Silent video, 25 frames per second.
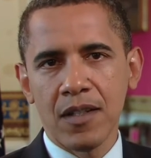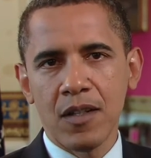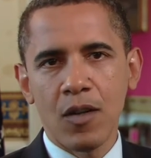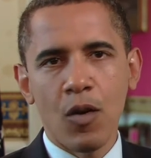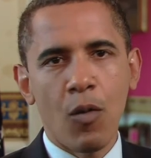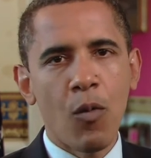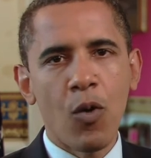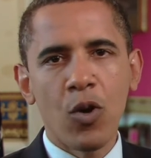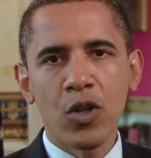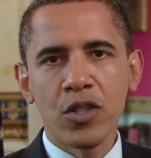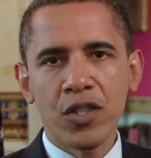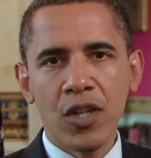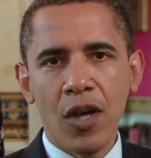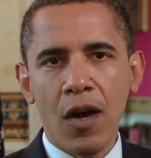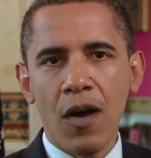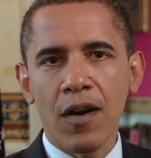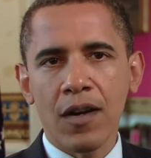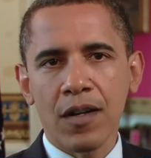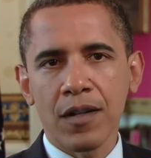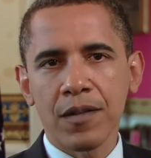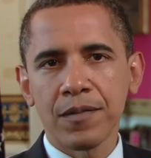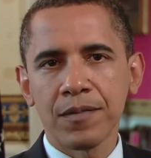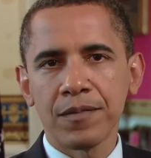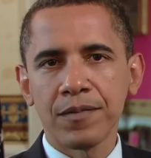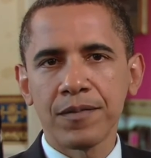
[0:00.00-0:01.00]
No more
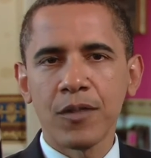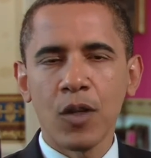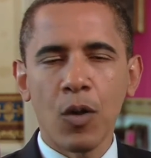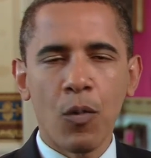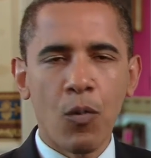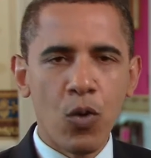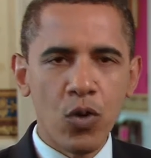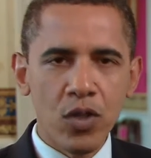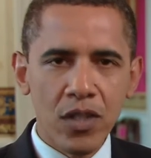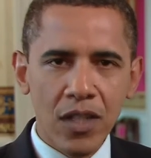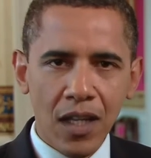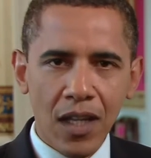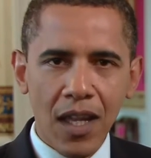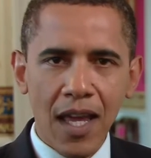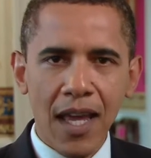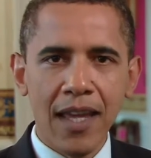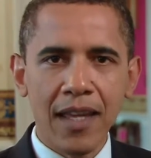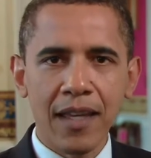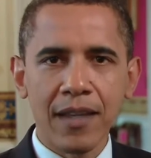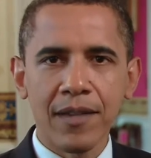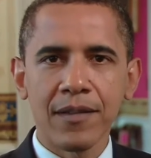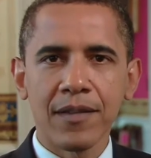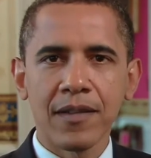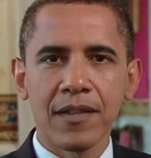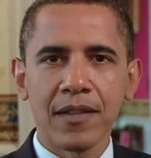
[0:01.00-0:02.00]
talk, no more delay.
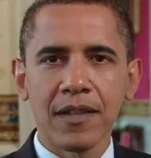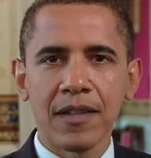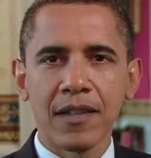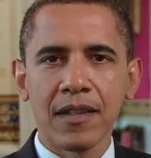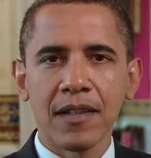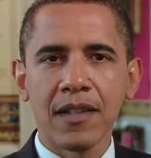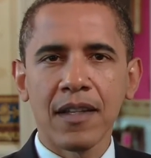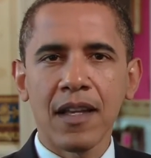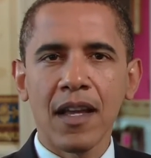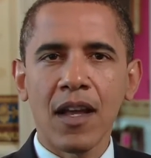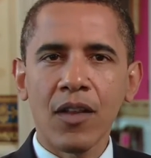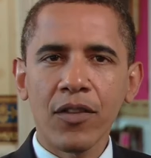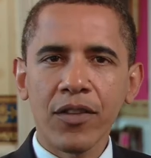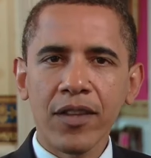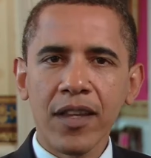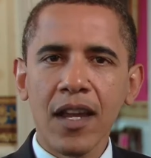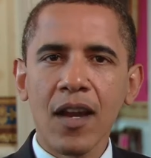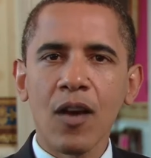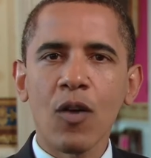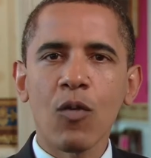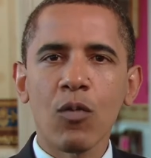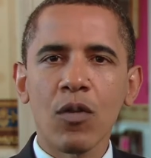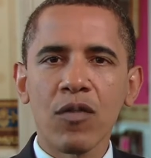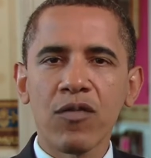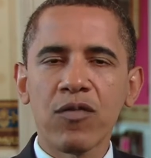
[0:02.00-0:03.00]

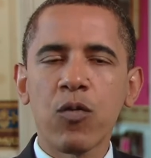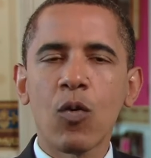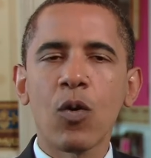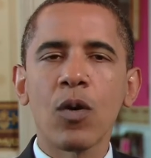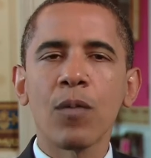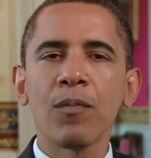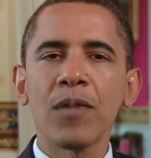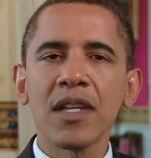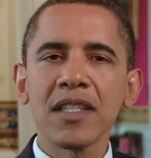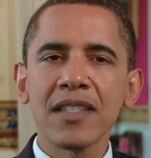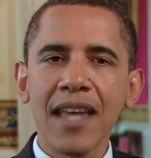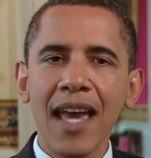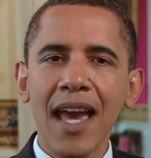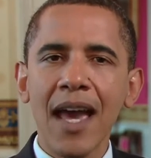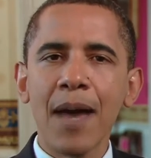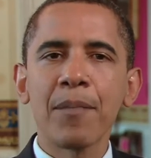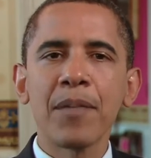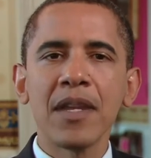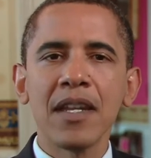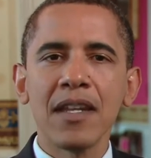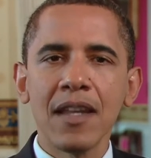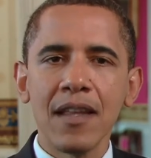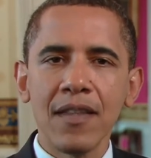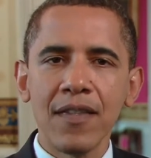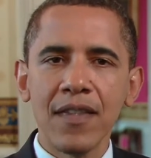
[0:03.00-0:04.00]
Healthcare reform must
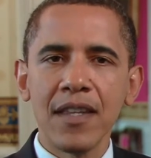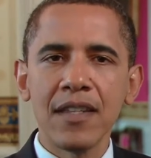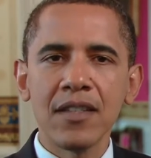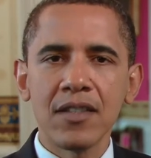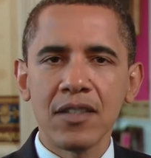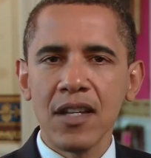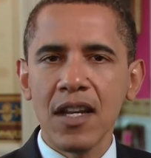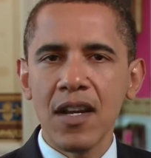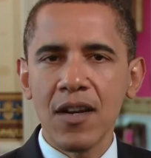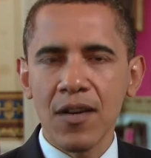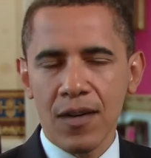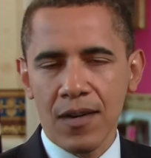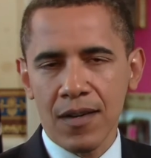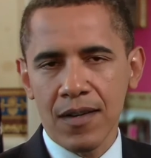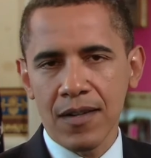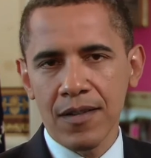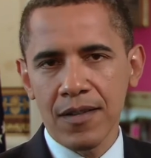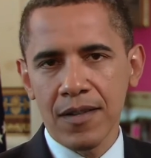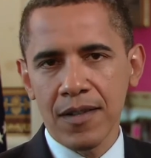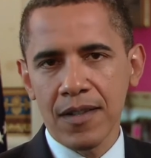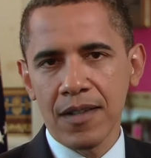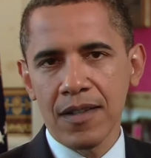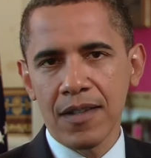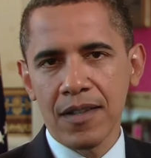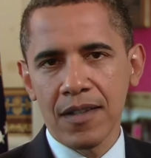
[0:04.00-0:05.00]
happen this year.
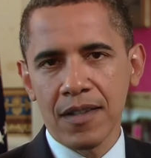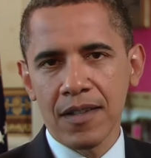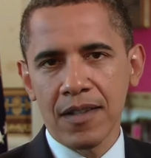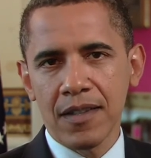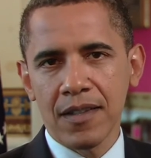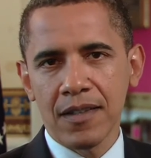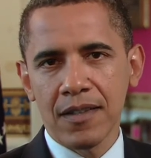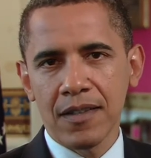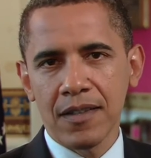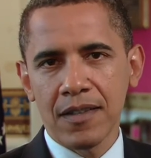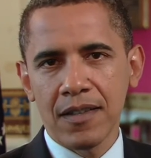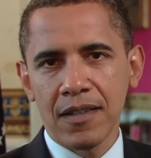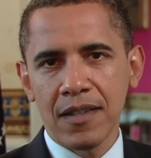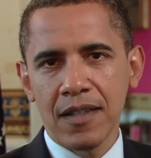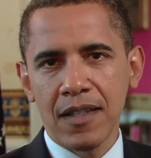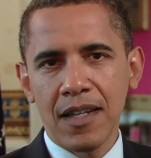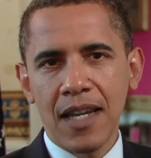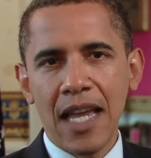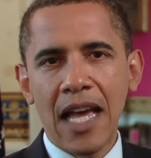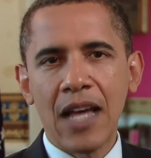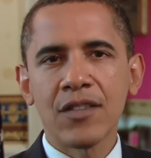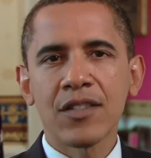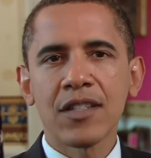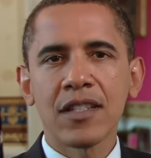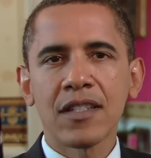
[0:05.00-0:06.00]
And
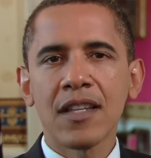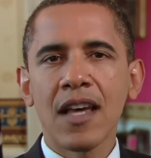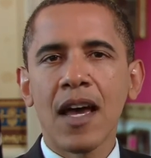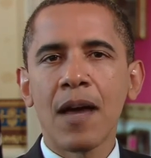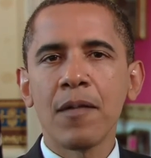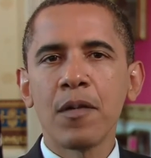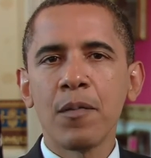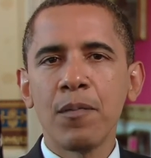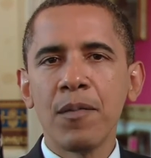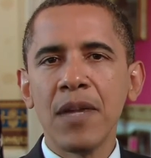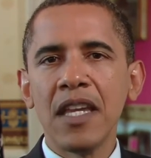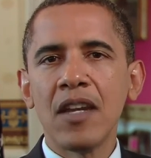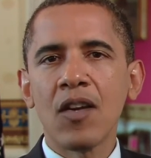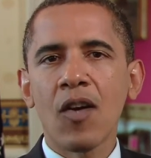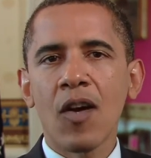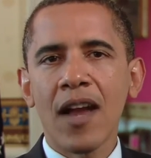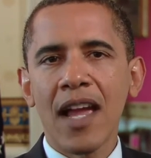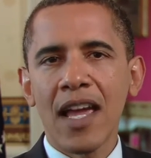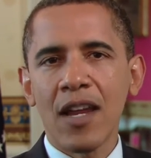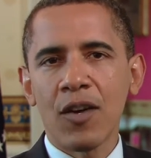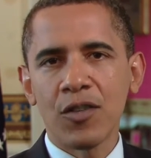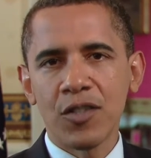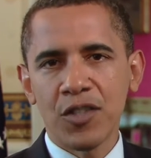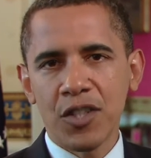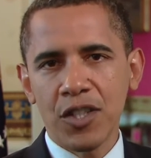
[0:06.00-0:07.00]
now's the time to meet our
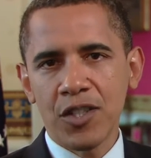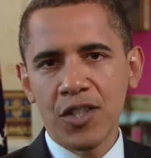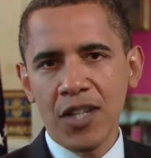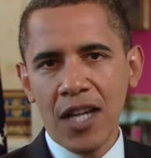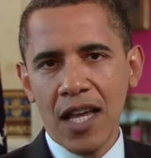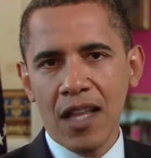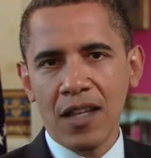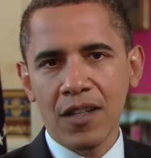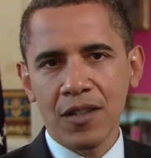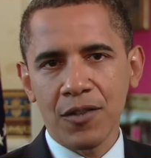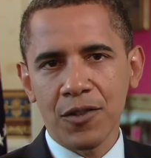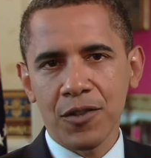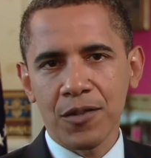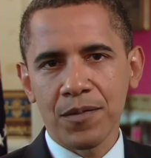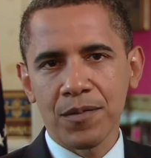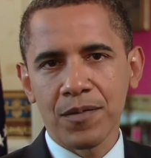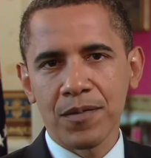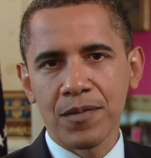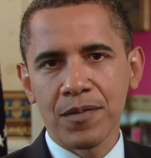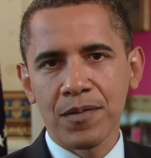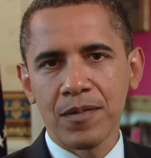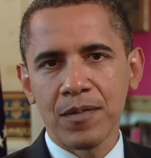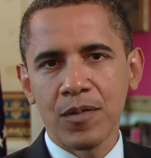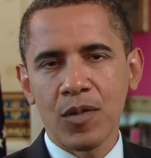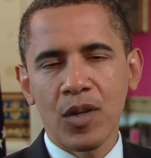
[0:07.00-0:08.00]
energy challenge,
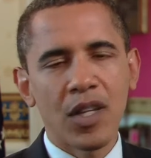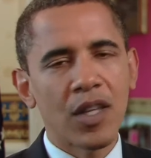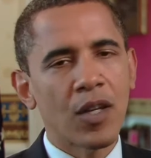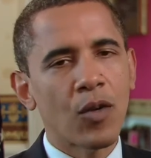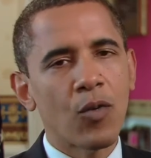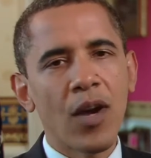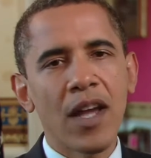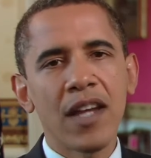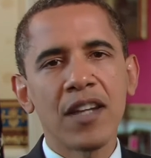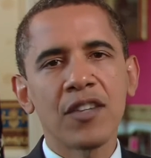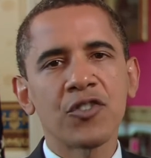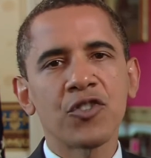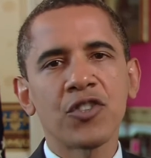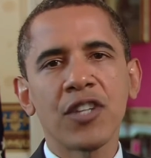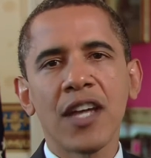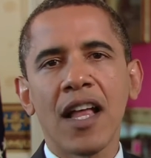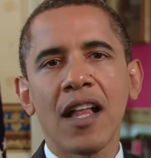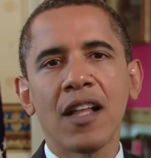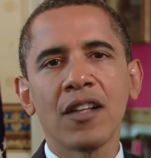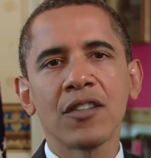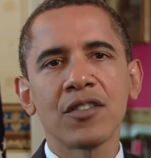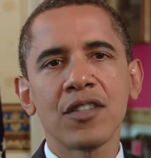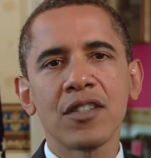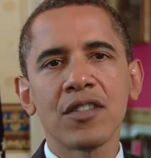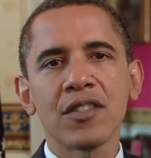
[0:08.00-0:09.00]
one of the greatest
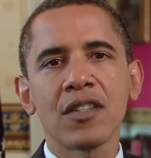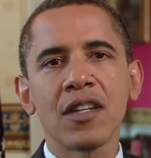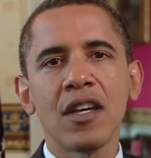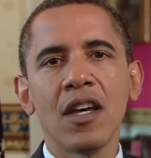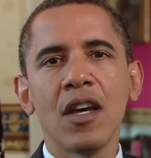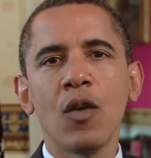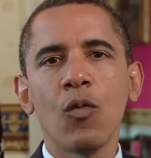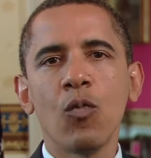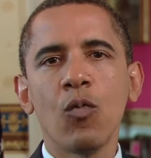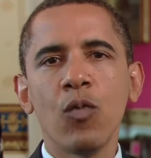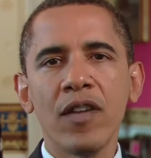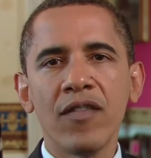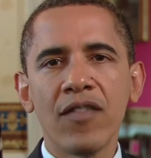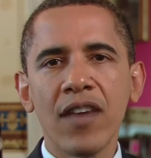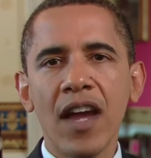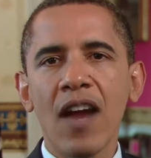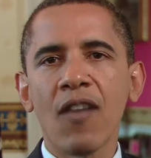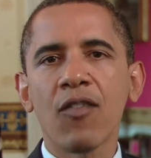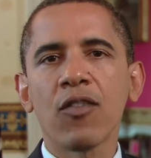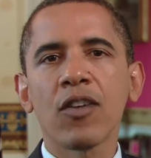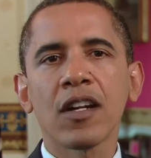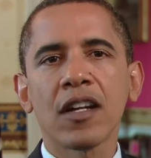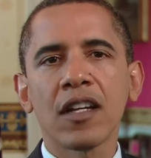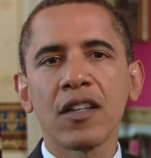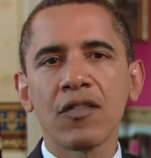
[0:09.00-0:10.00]
challenges we've
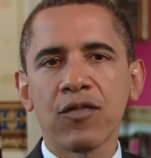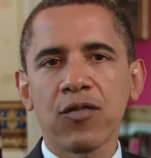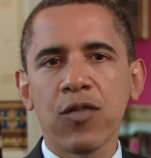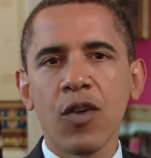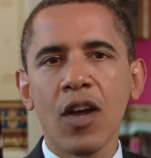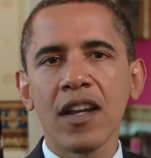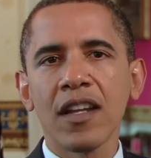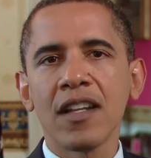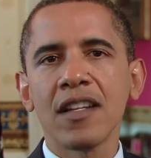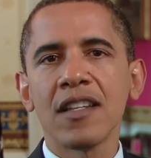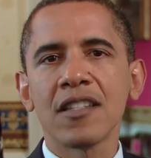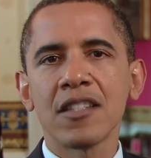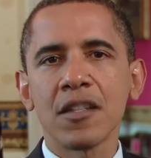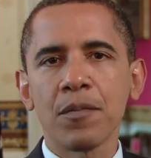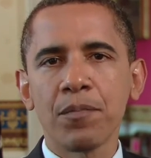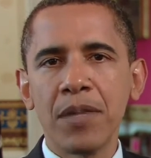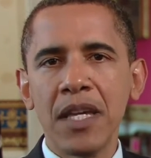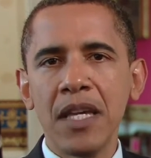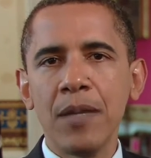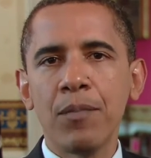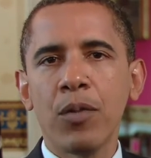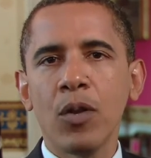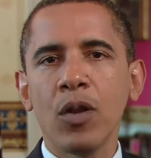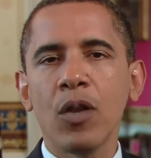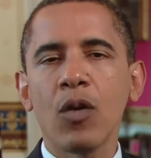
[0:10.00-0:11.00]
ever confronted as a
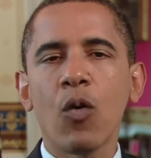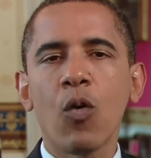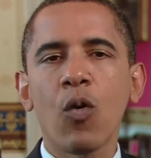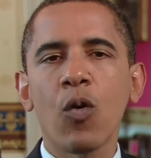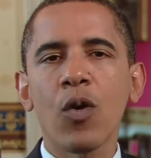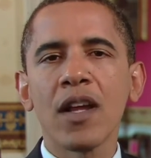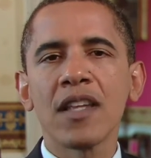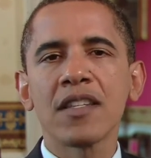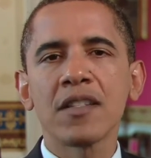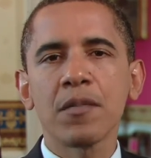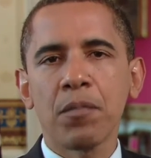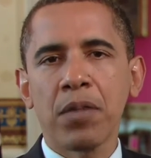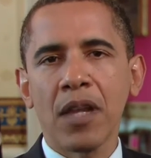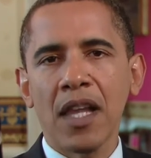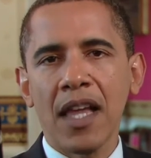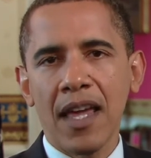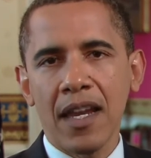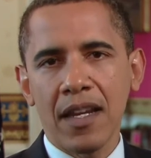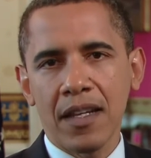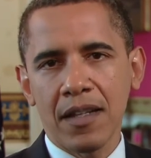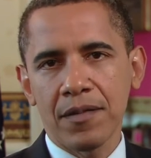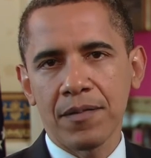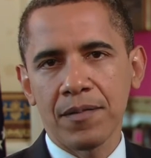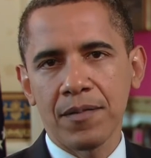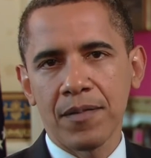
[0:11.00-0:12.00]
people or as a planet.